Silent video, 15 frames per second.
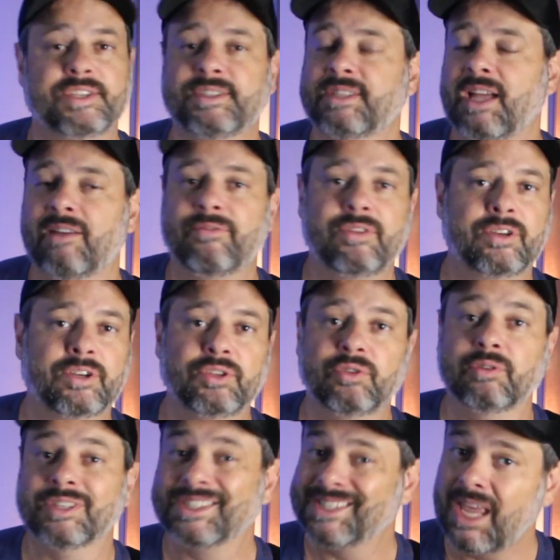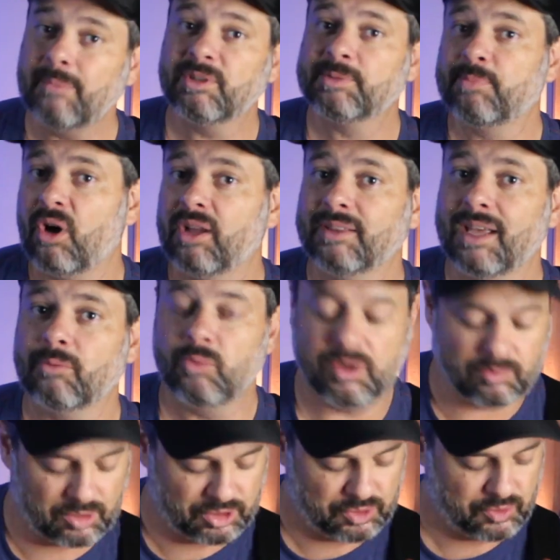of stuff here too. The same spot that we
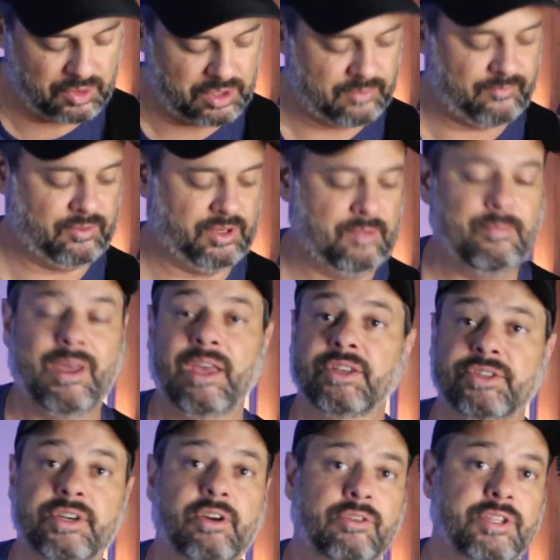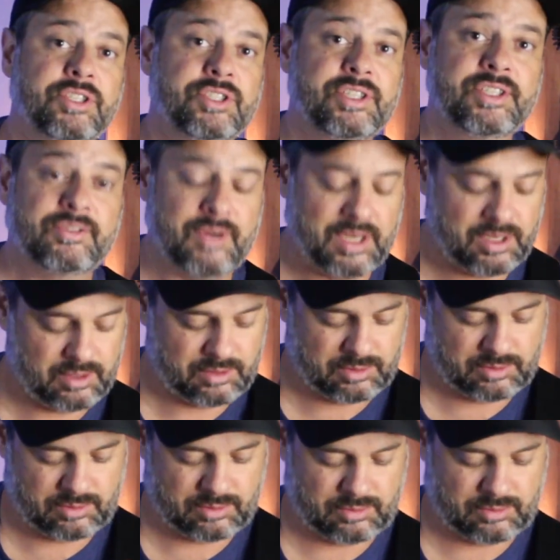were doing for the major on the G string.